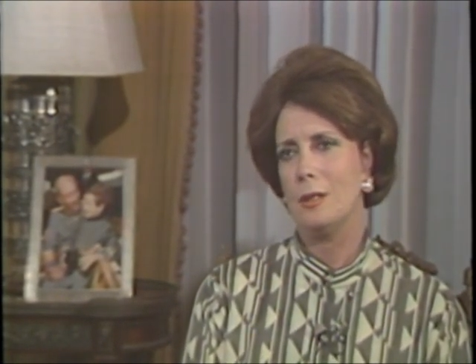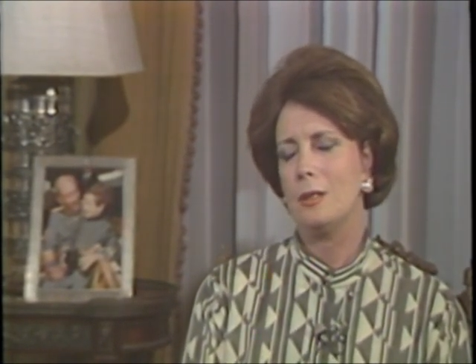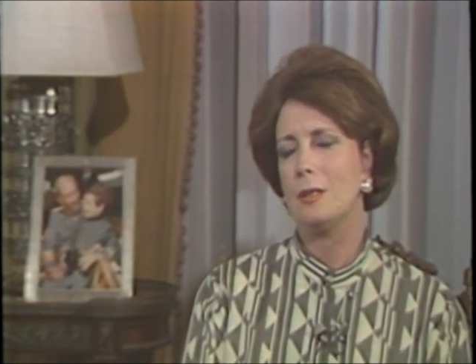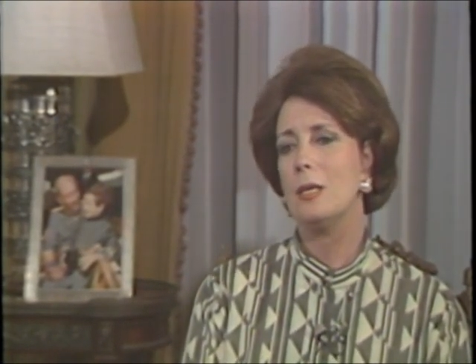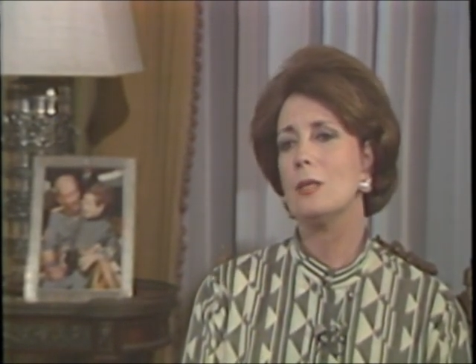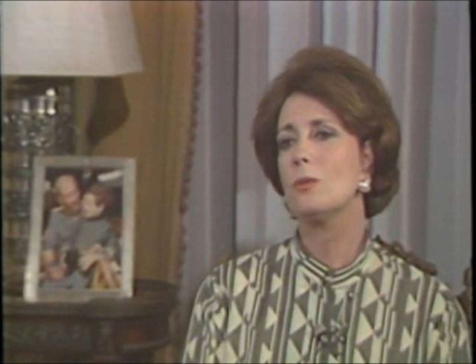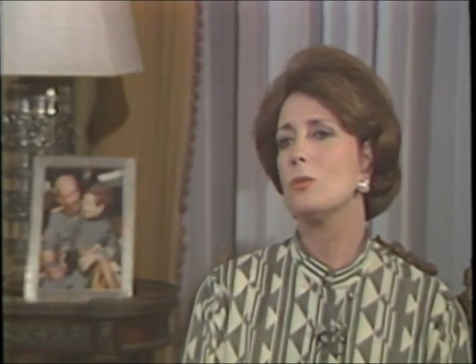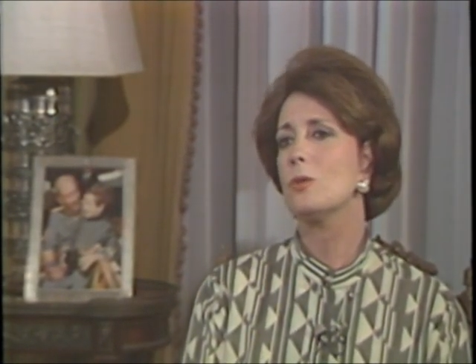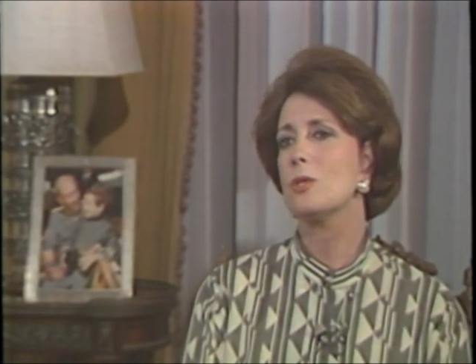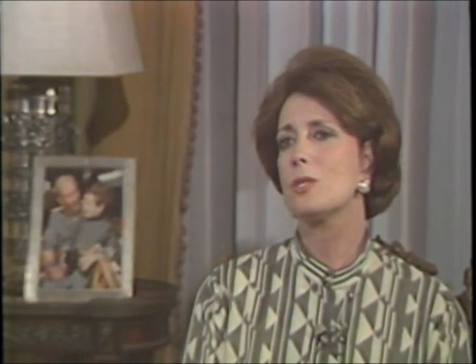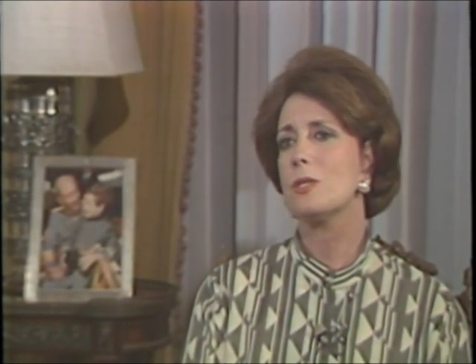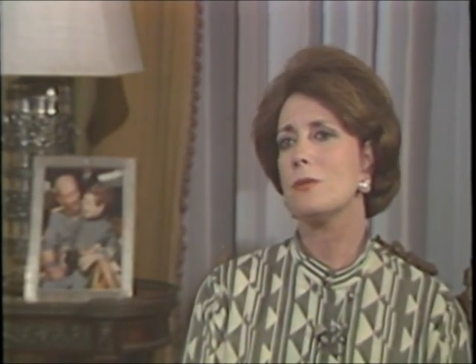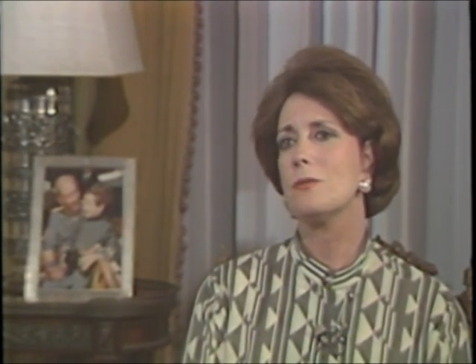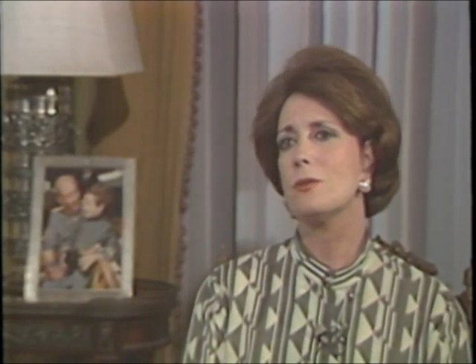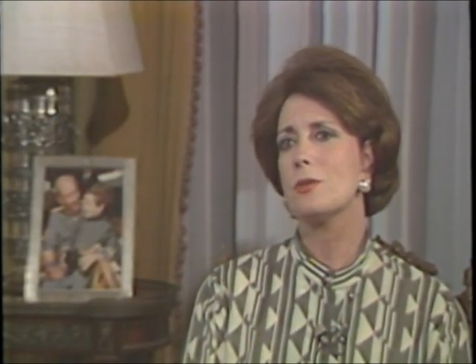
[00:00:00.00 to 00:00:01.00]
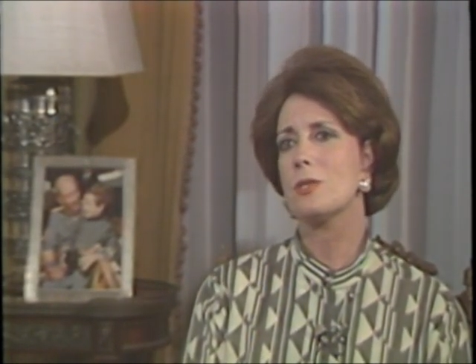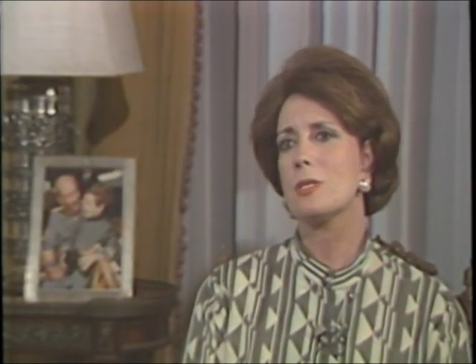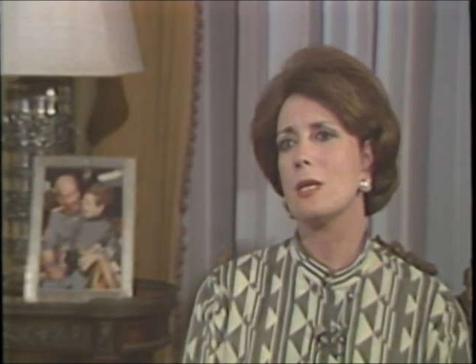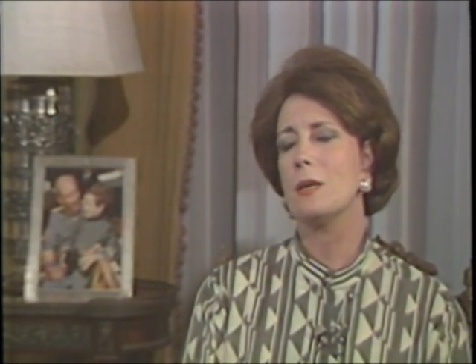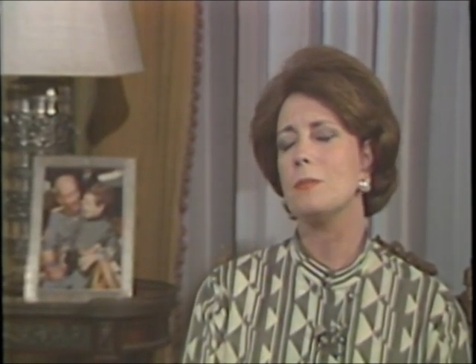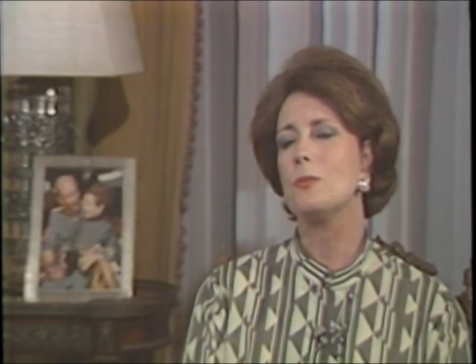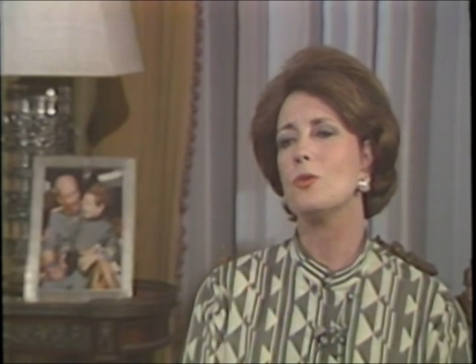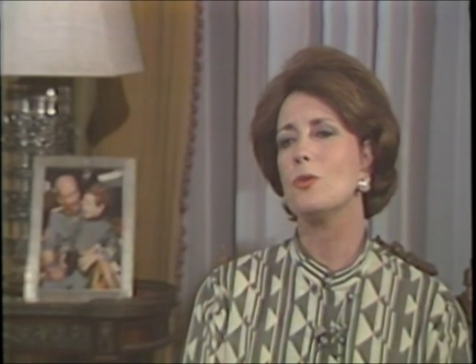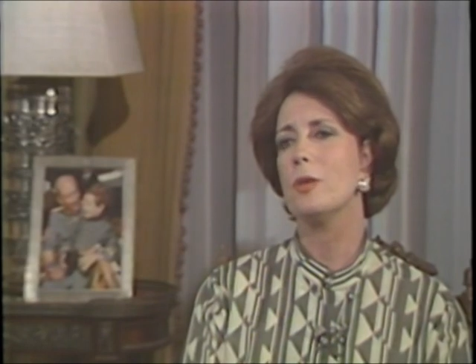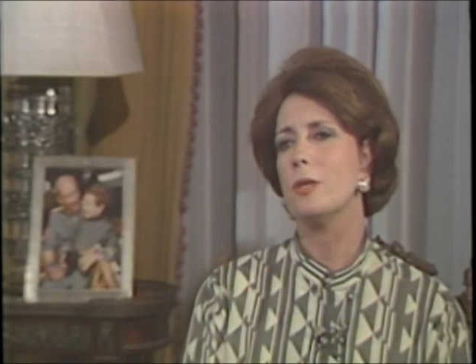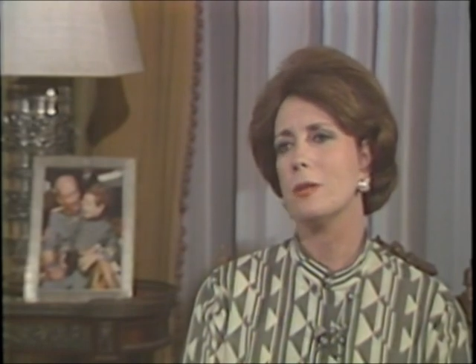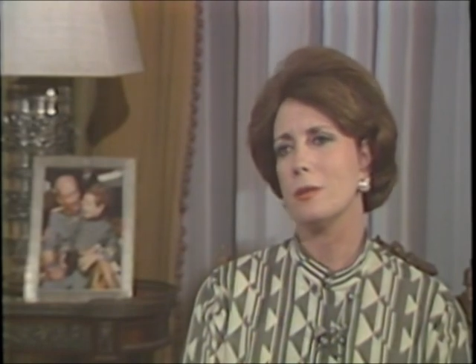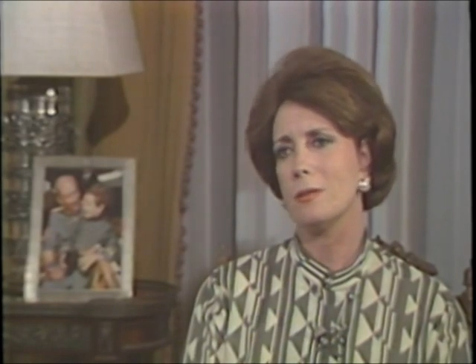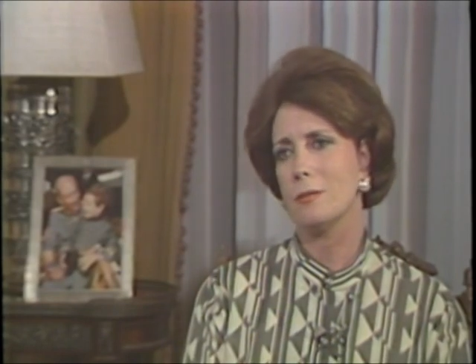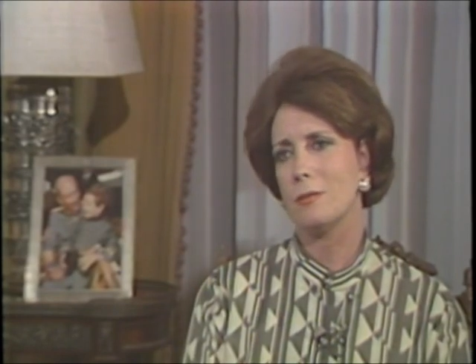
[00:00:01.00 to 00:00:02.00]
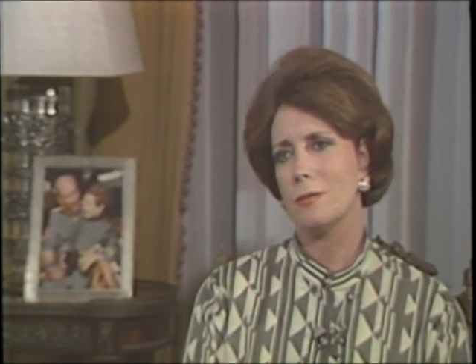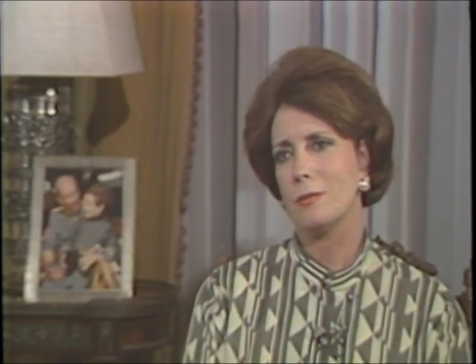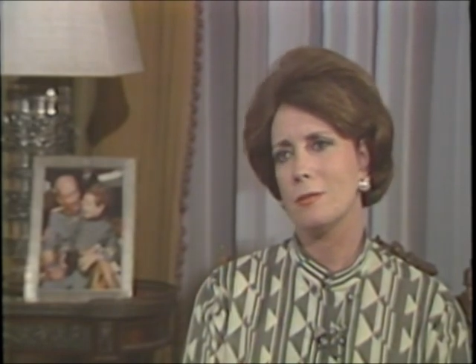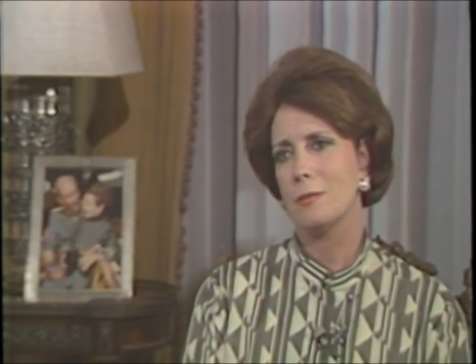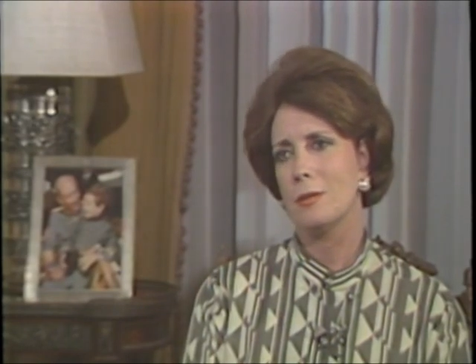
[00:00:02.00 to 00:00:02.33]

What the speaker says: That was the first time to hear it.